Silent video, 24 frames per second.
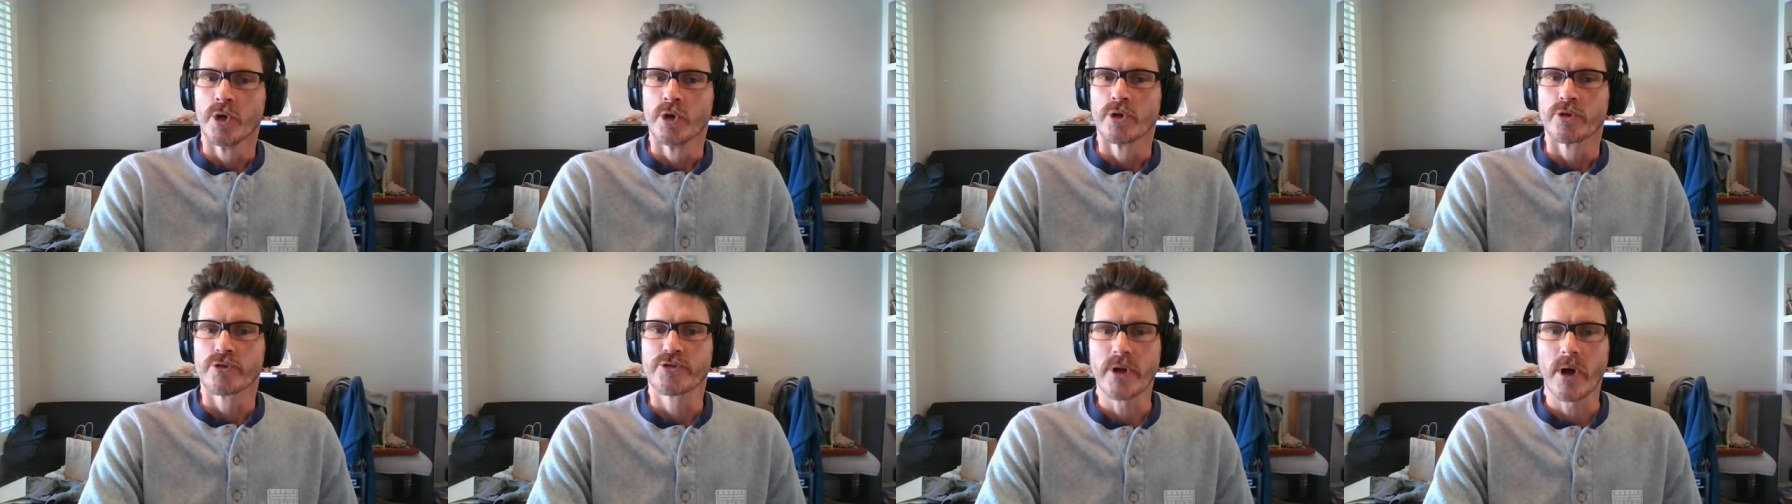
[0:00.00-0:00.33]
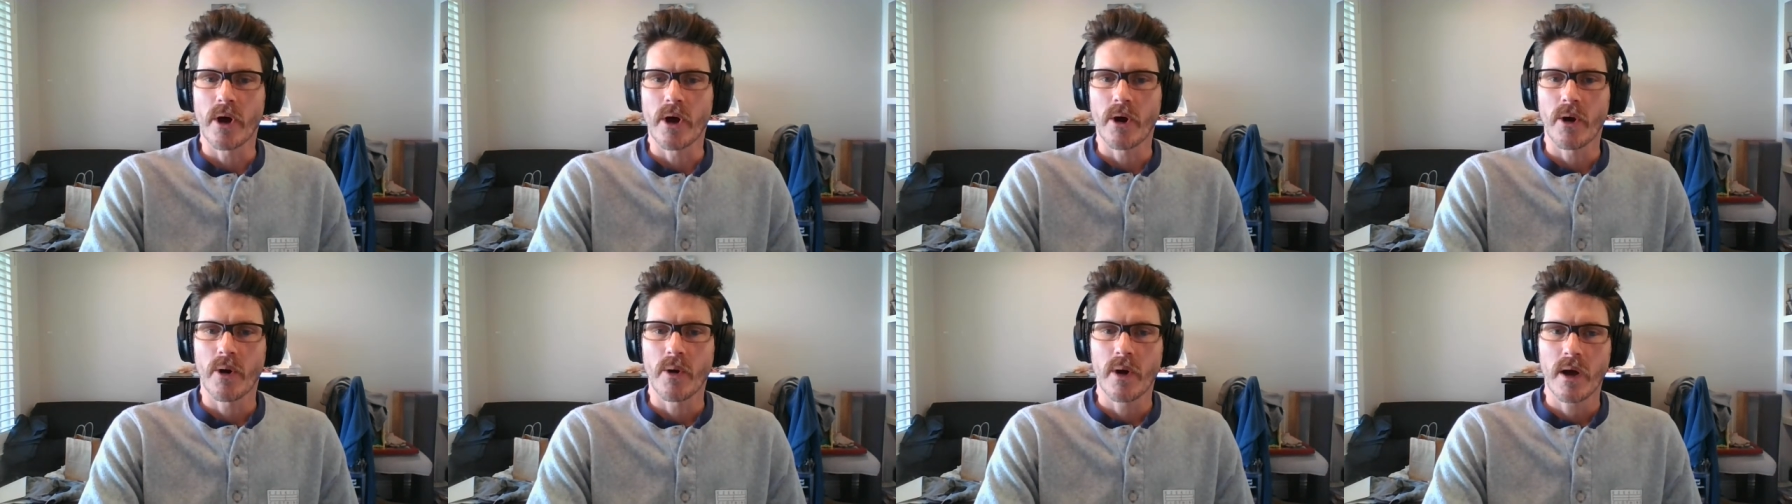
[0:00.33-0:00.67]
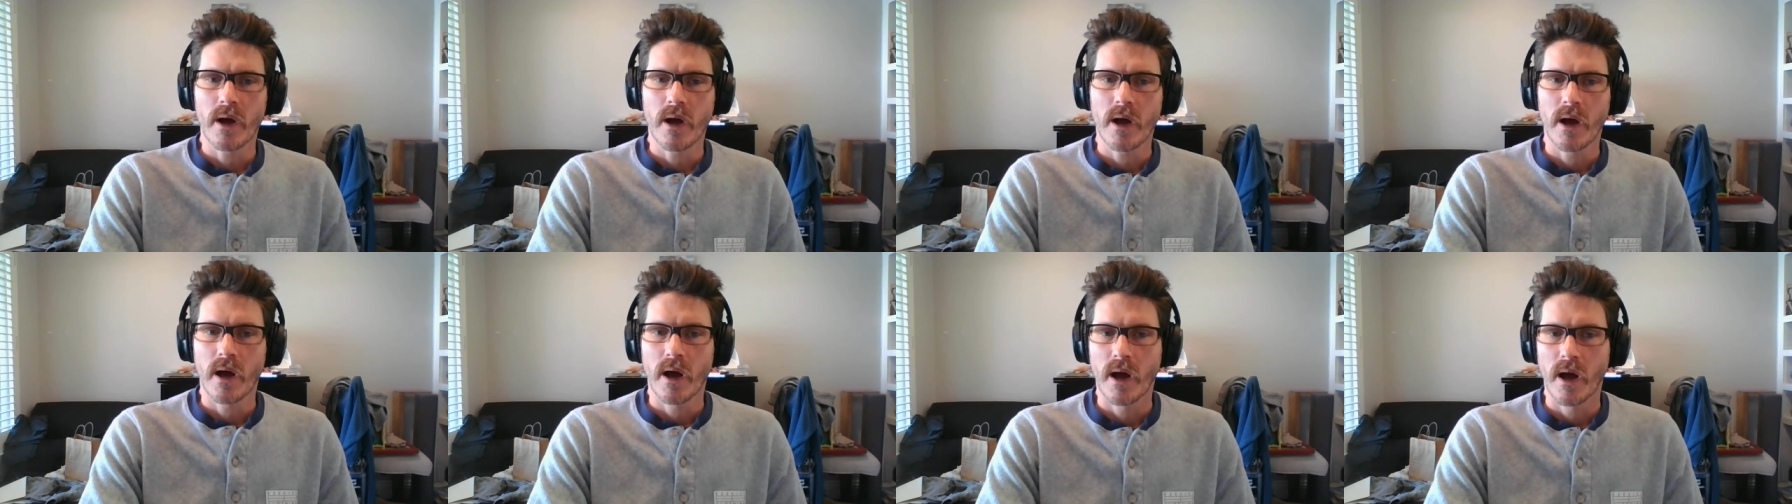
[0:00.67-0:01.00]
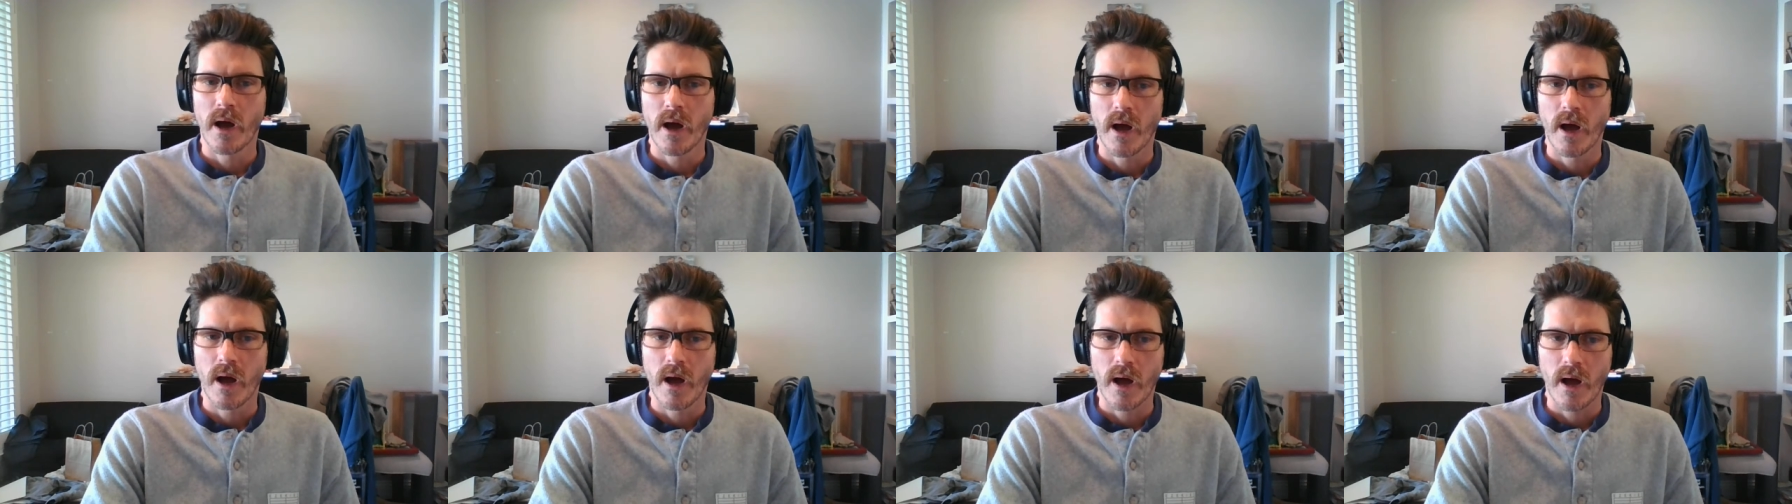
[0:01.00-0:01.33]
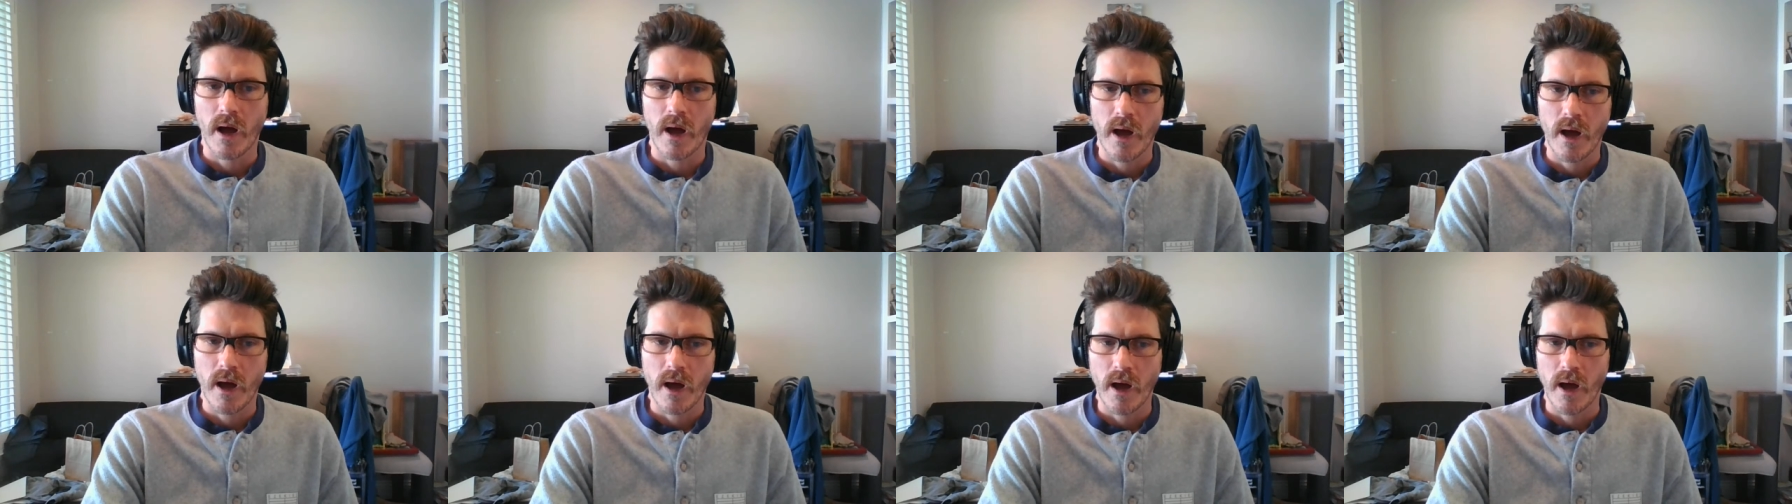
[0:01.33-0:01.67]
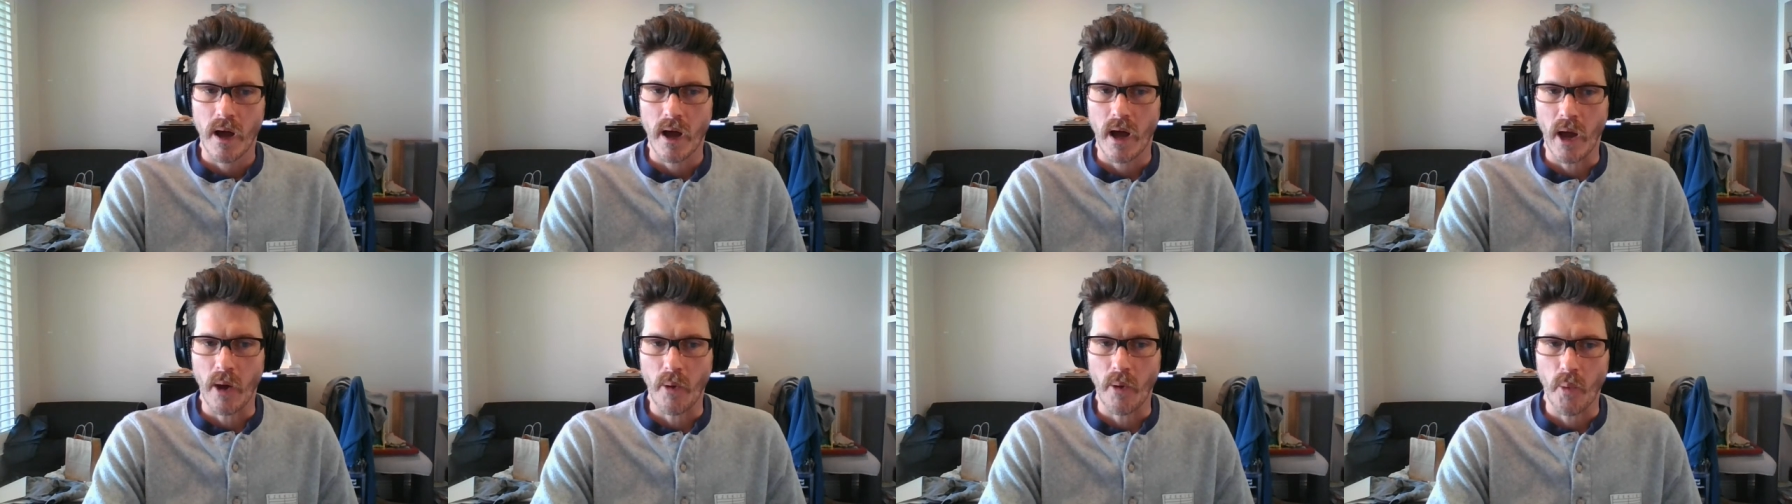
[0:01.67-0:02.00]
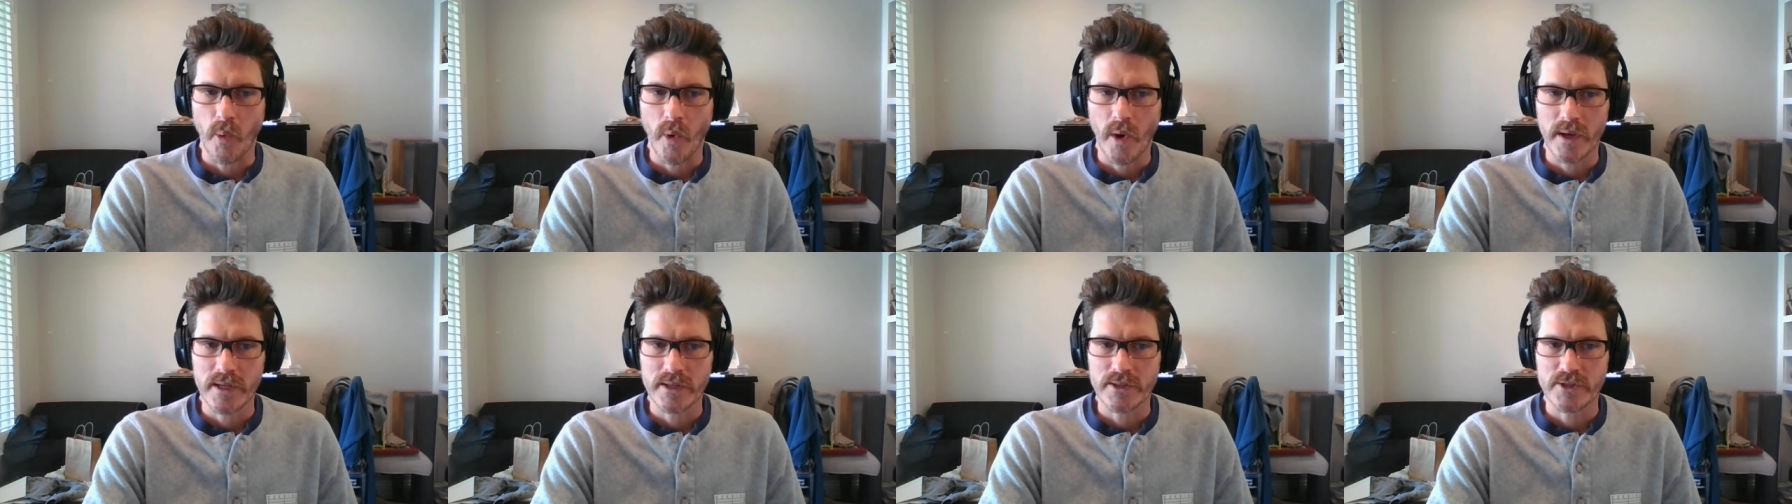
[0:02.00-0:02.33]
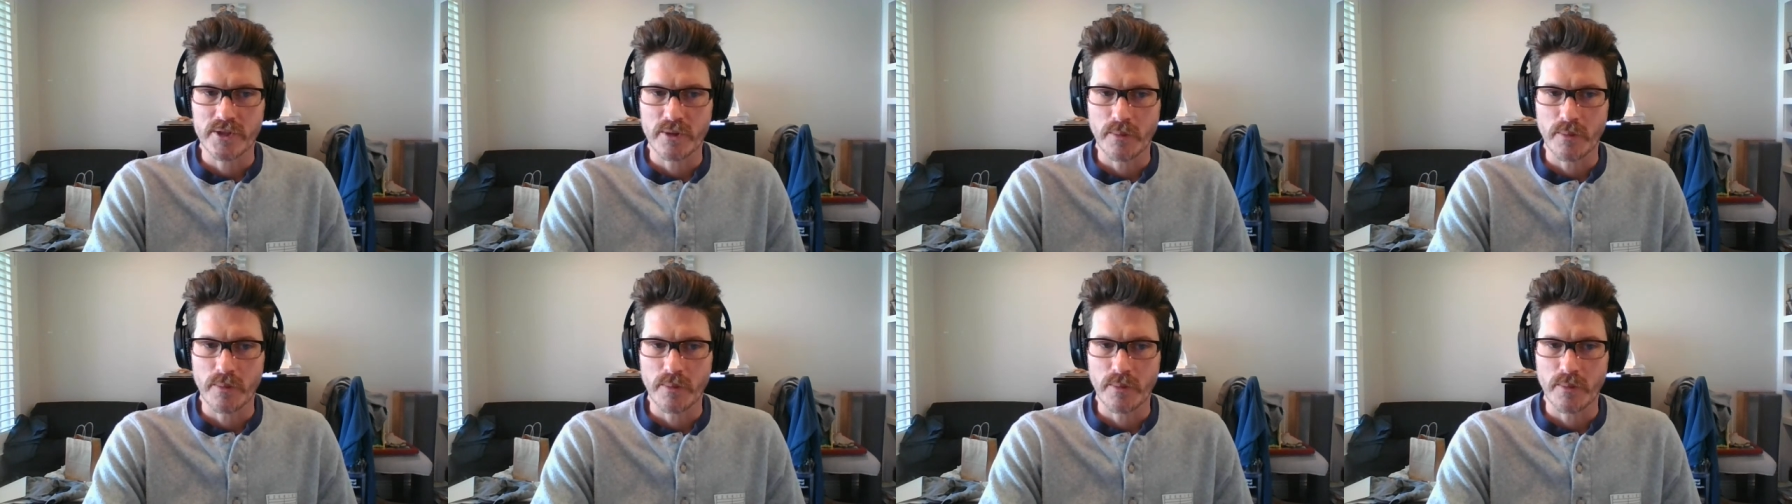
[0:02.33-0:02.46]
So I wanted